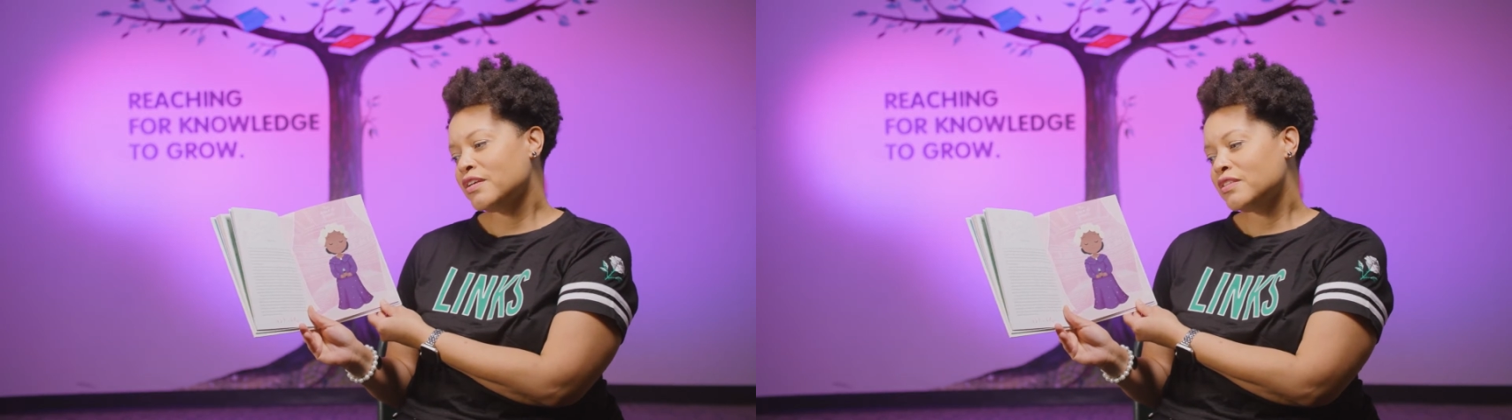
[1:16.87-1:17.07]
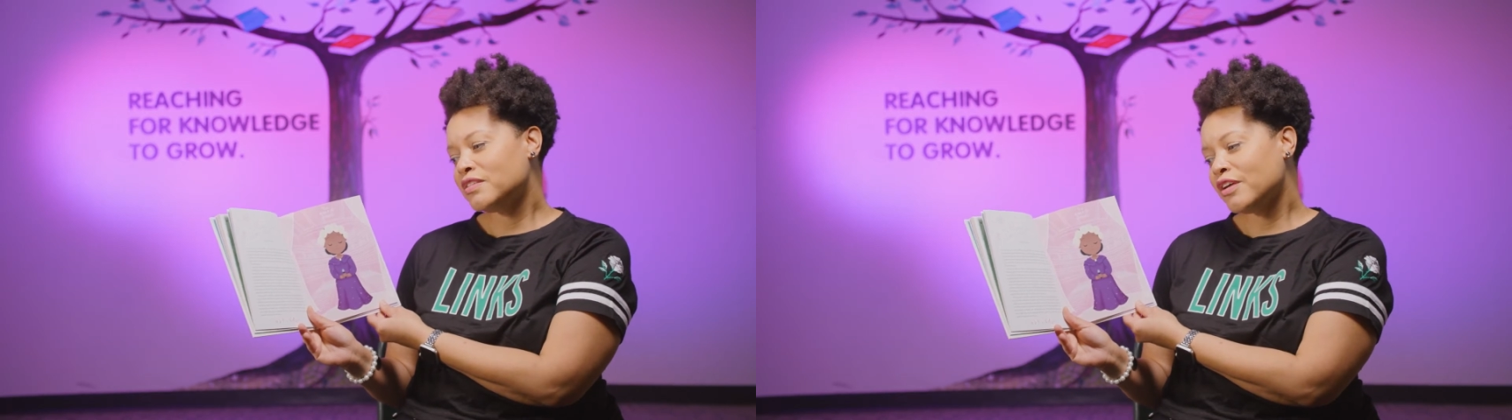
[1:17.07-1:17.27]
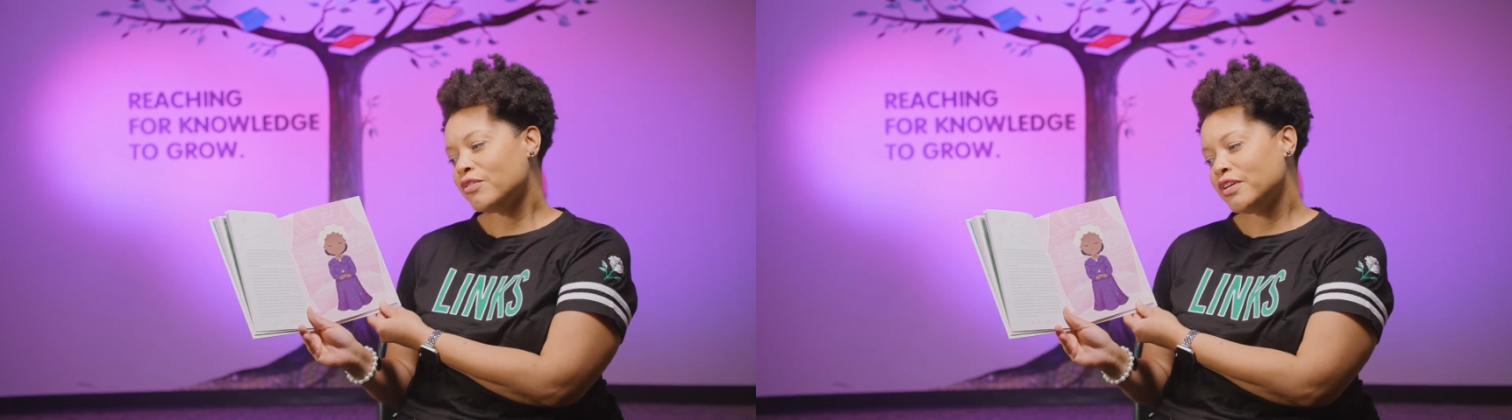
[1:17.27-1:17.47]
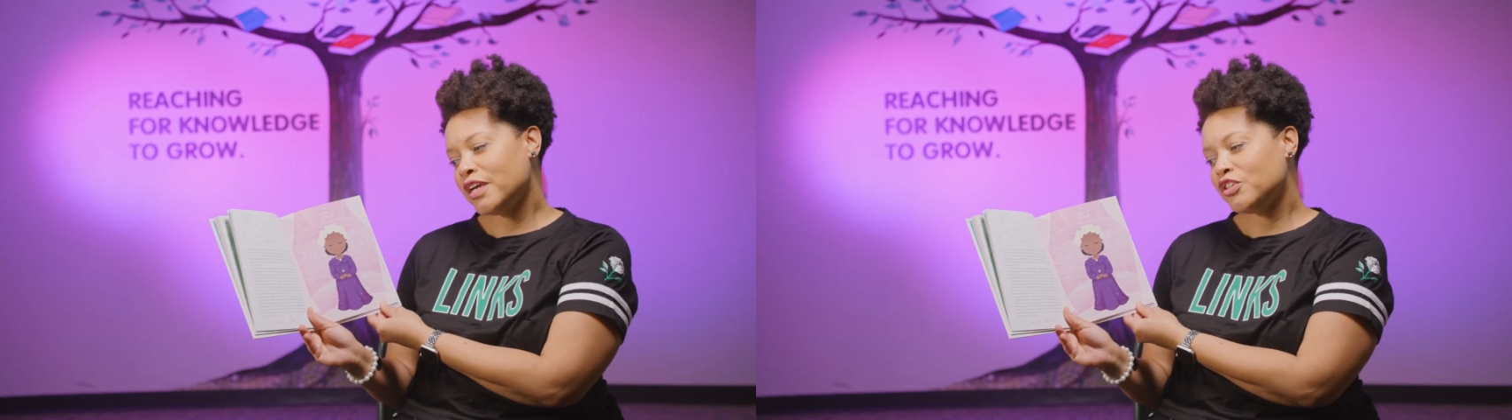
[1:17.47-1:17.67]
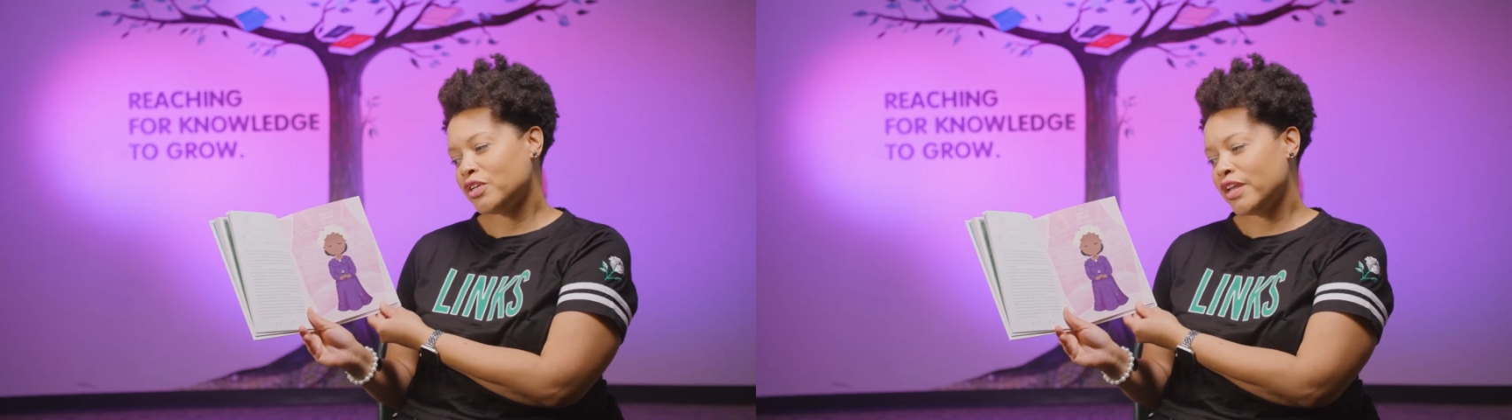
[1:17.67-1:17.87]

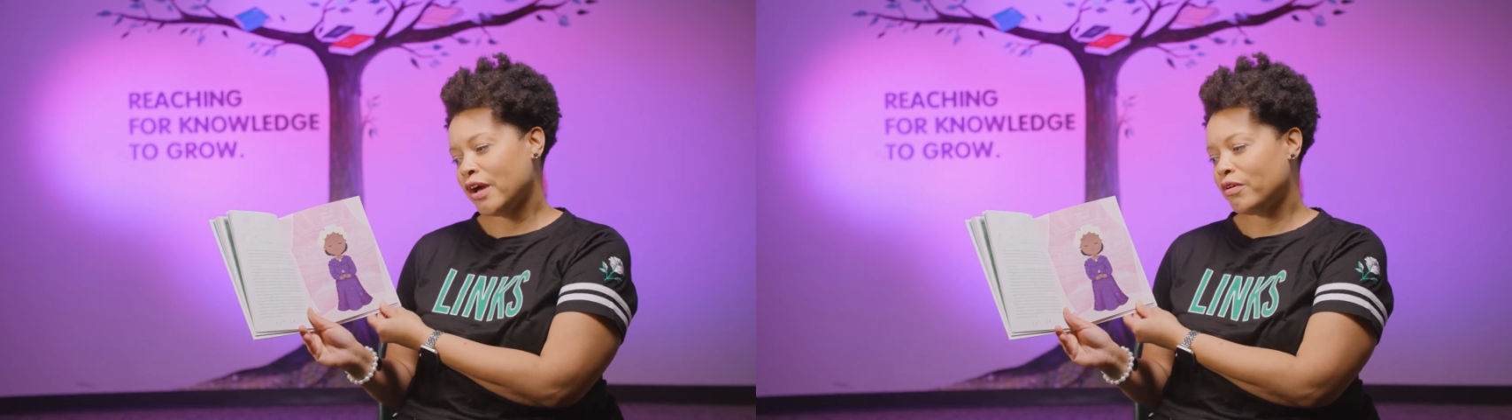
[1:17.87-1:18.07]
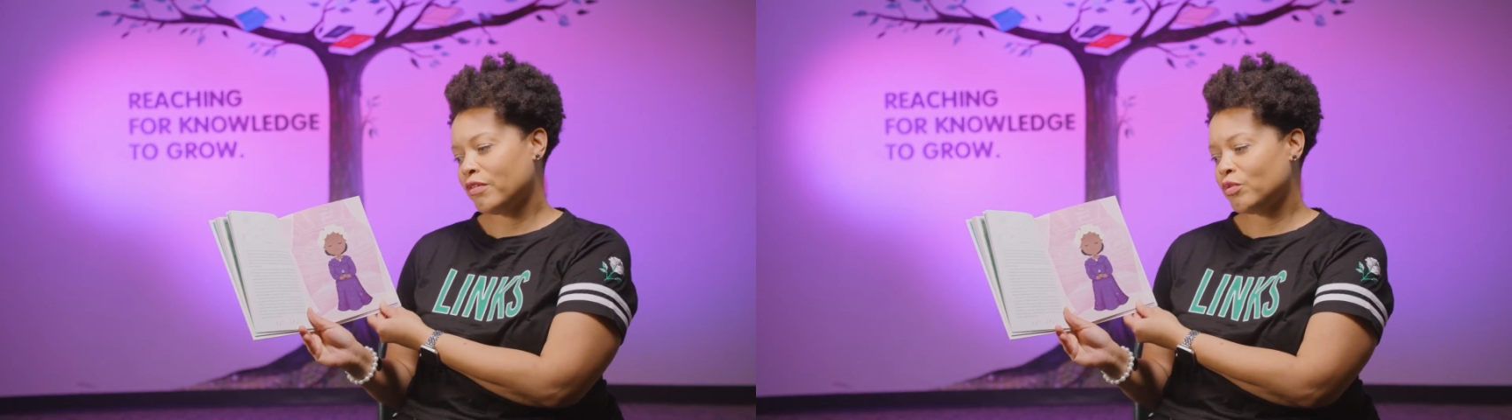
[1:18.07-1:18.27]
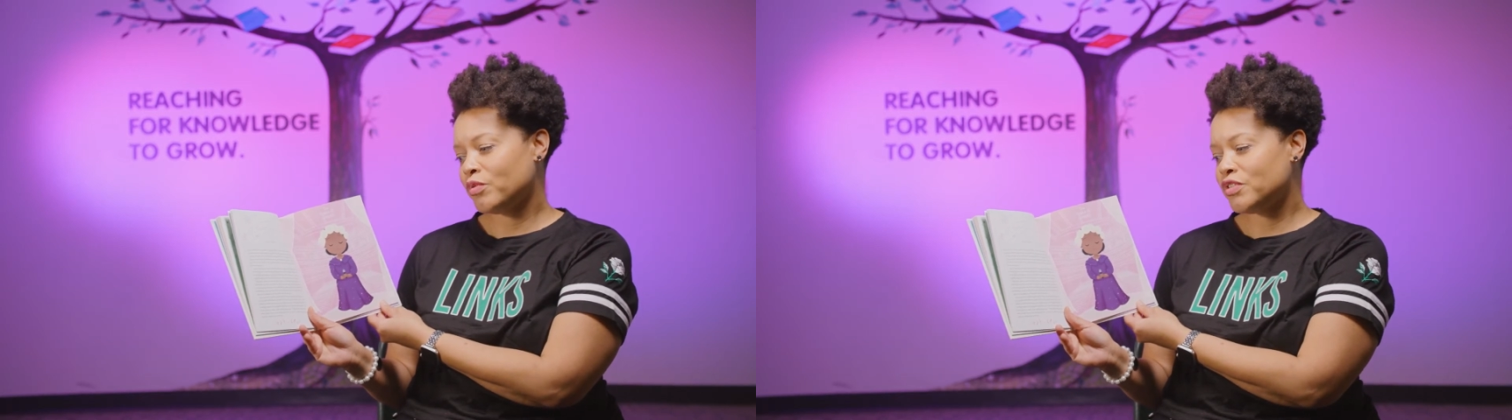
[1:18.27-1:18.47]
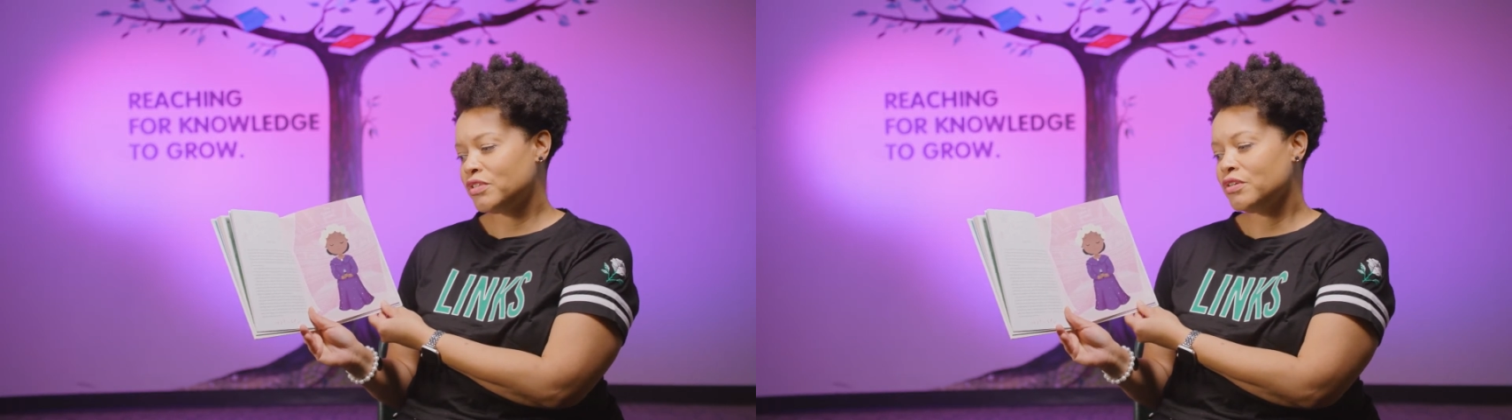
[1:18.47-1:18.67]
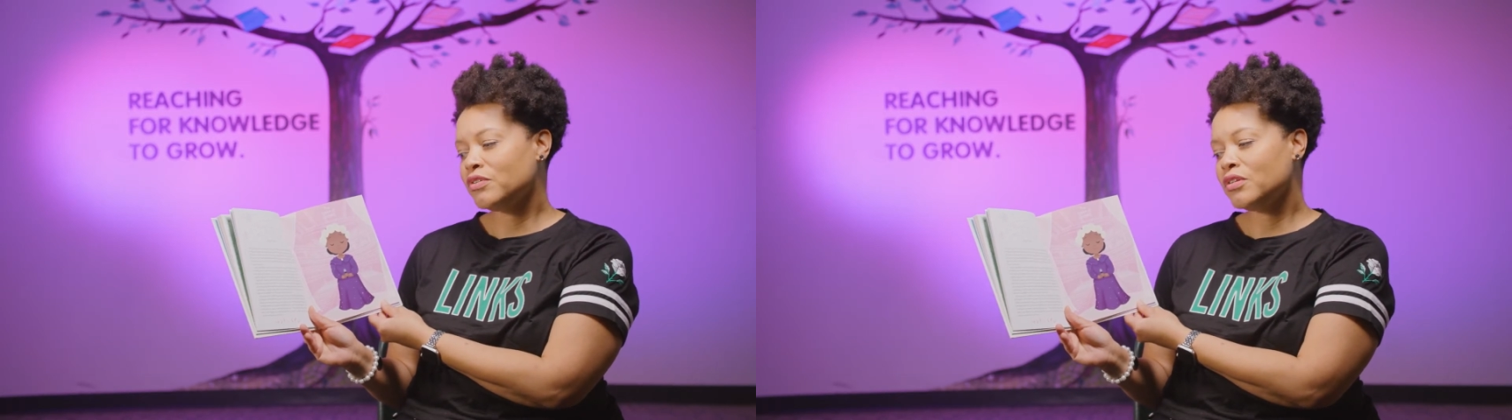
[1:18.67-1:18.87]
Segregation, however, was
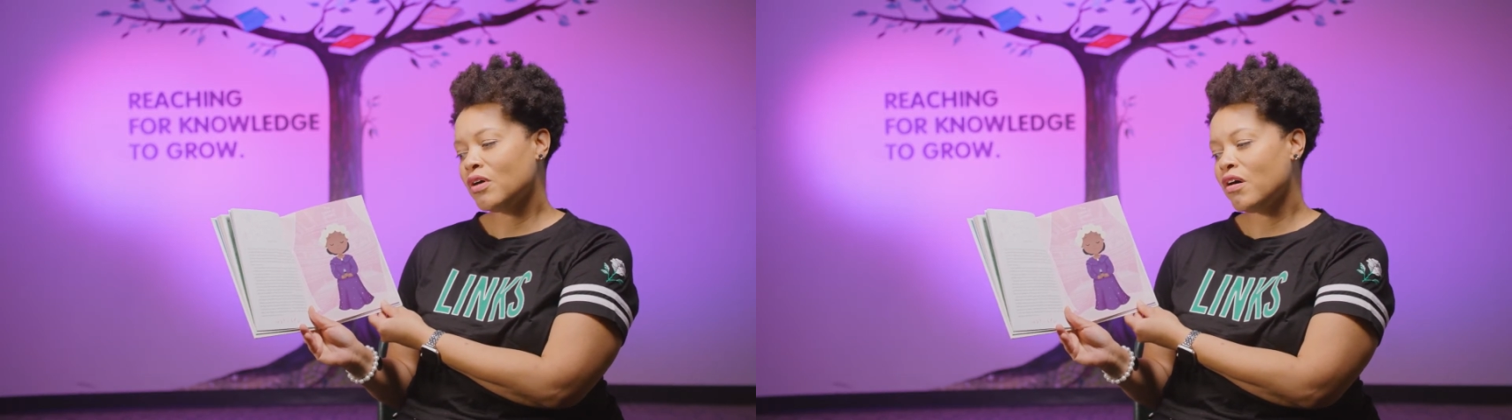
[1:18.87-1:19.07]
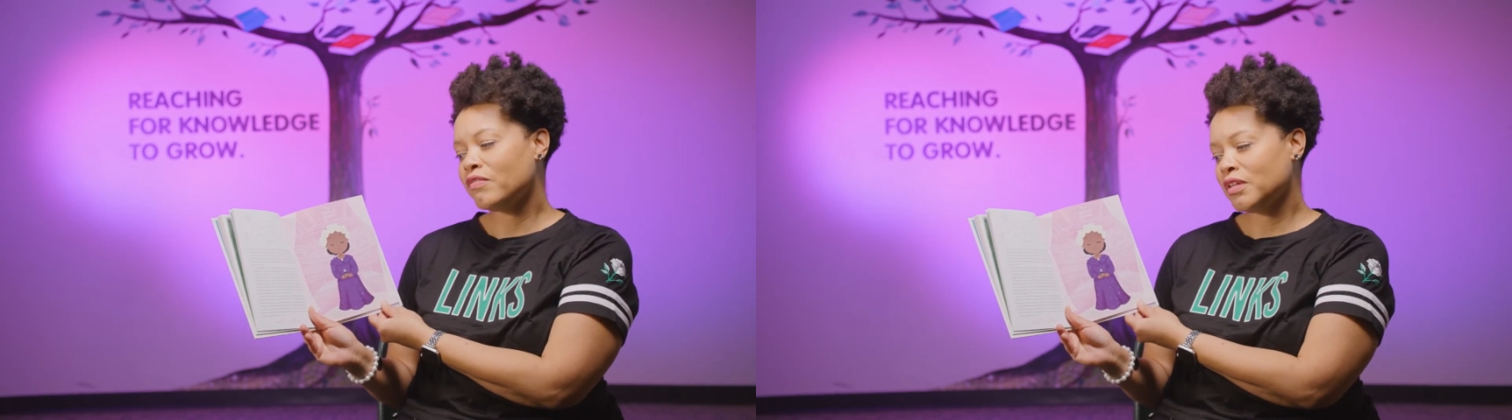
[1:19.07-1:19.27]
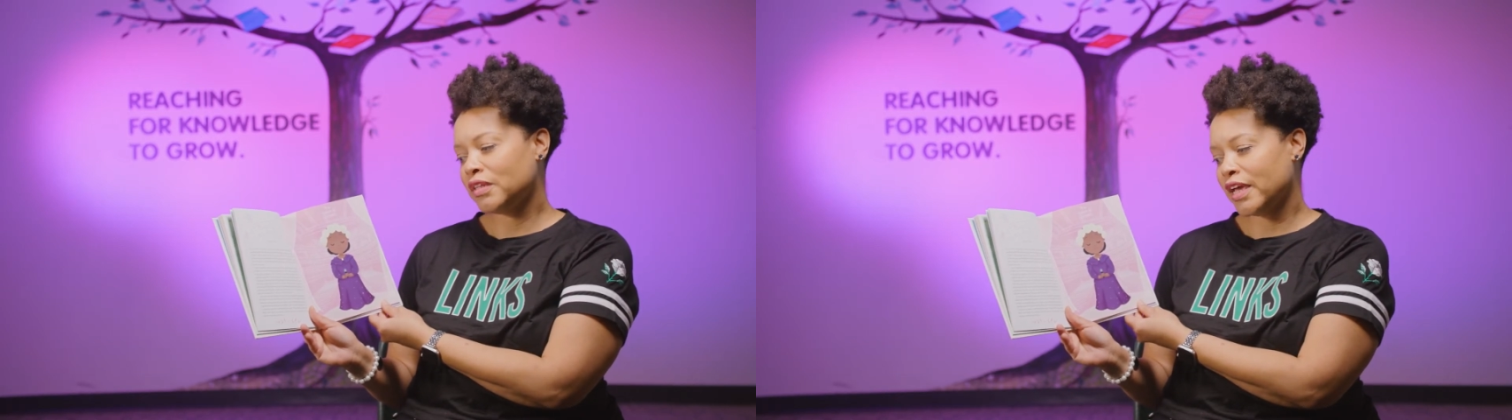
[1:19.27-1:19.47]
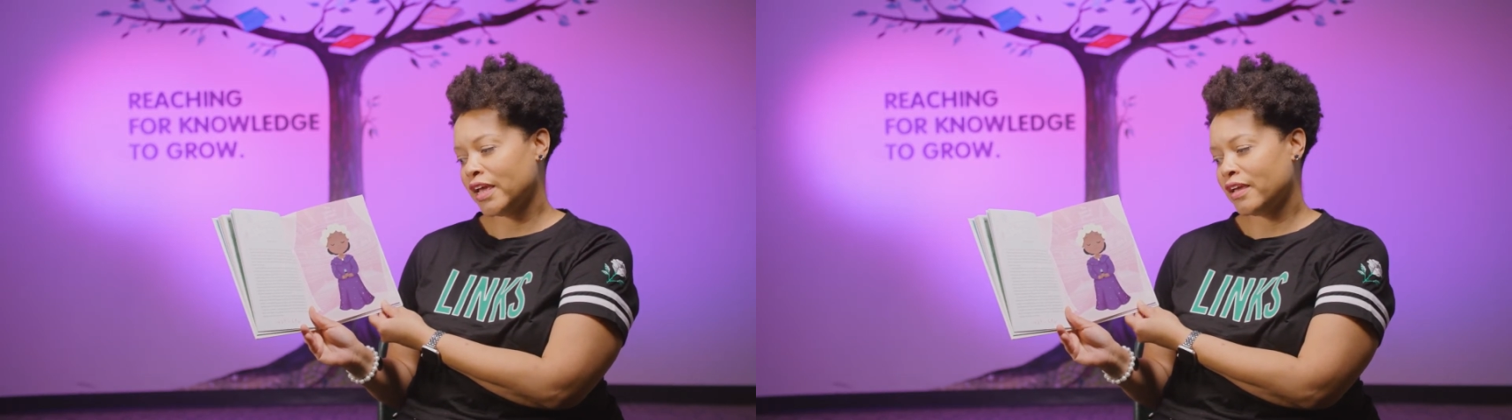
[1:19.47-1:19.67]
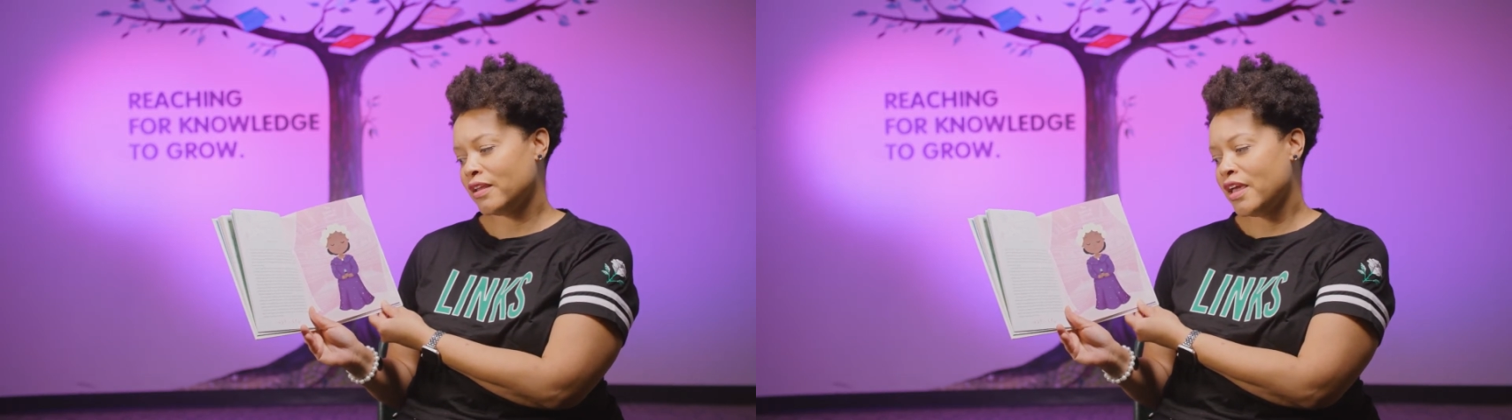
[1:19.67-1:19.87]
still the law of the
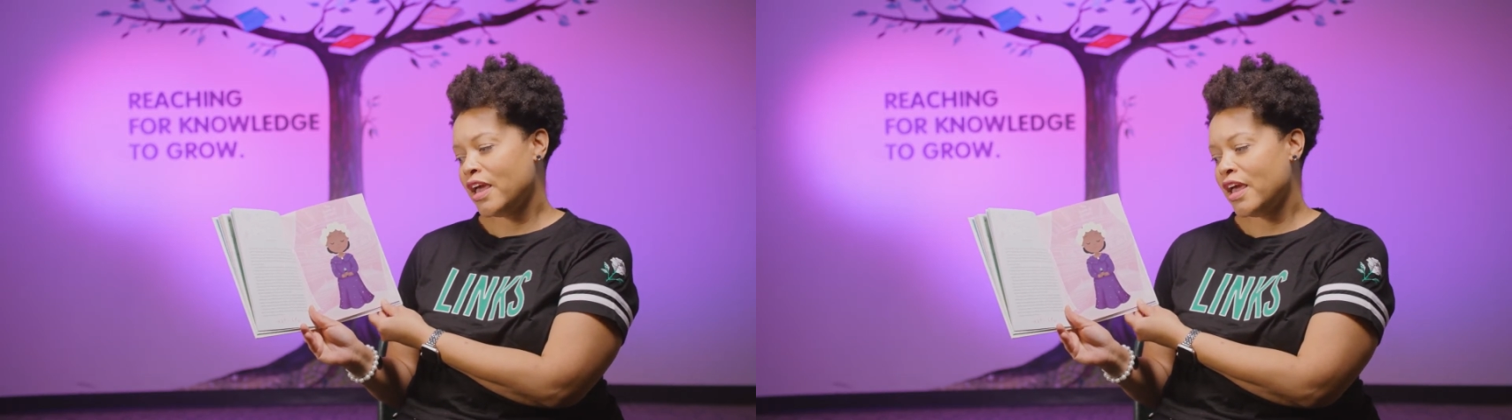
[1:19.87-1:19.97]
land,